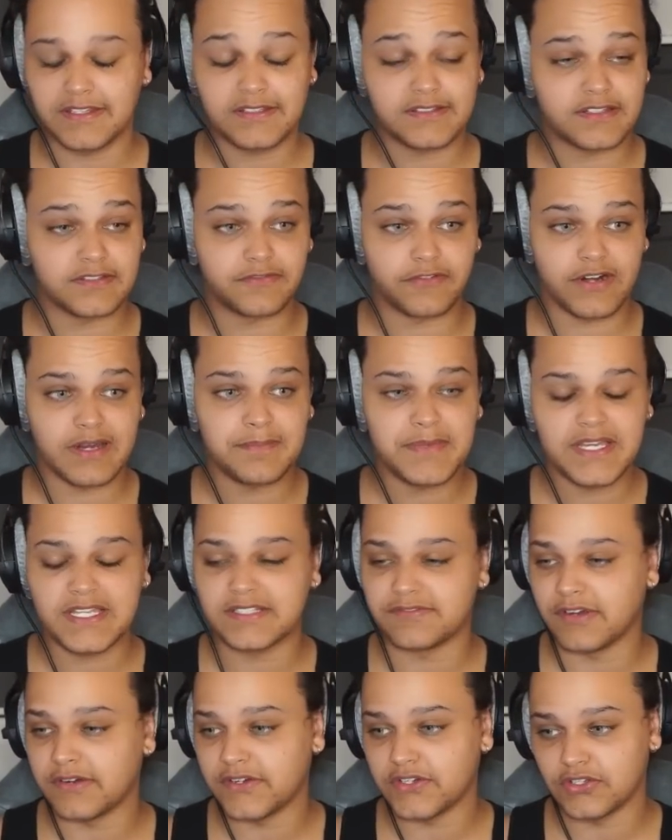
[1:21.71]
The frame meter is
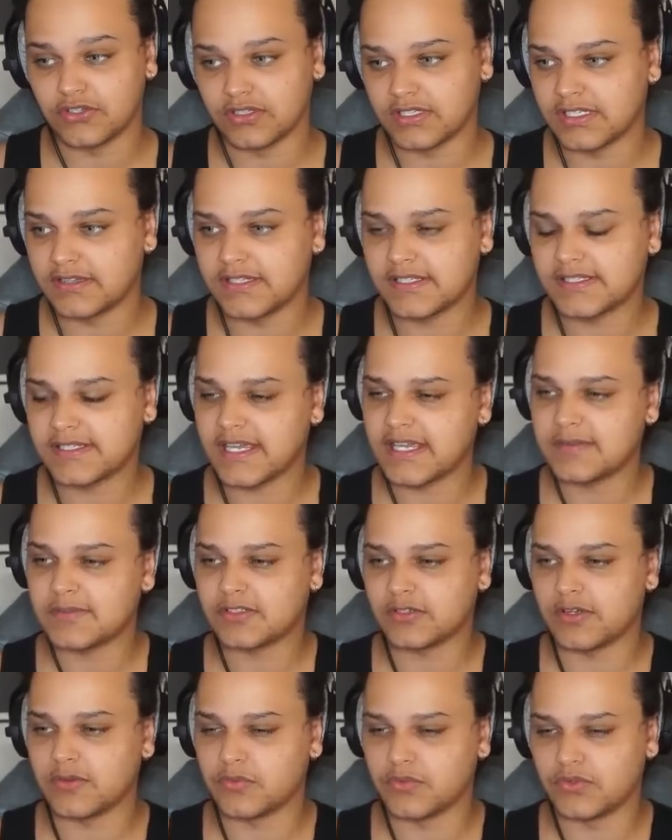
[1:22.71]
very good in this game, so
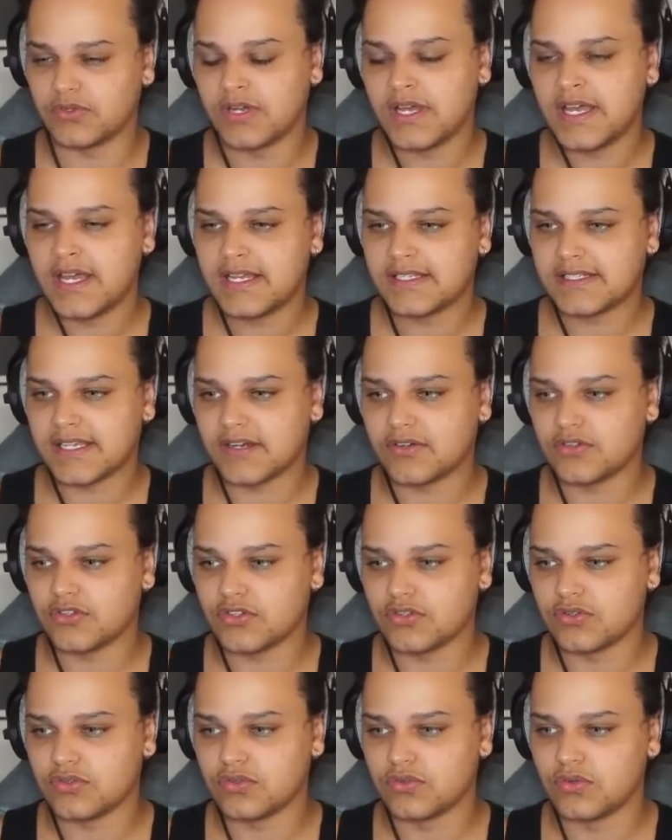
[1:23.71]
it will tell
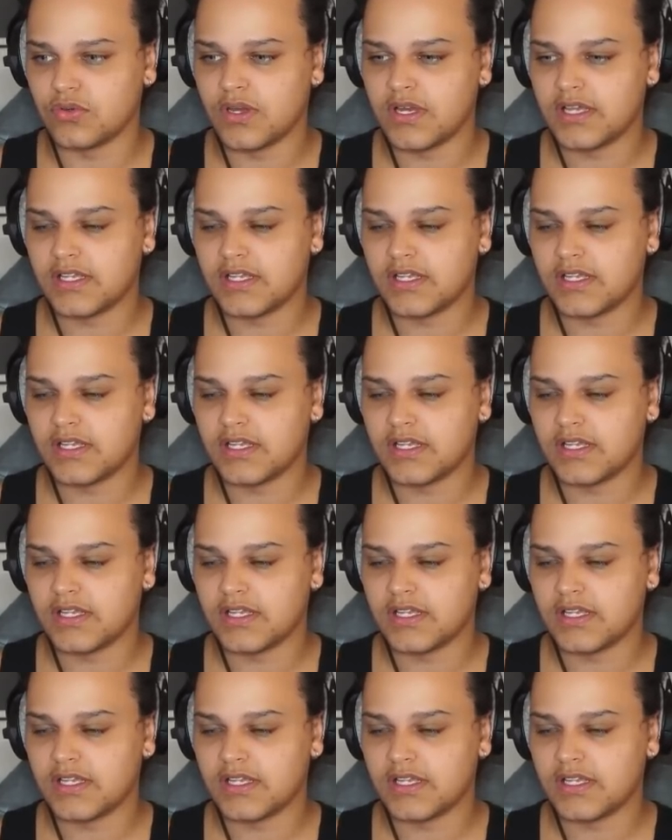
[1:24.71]
you,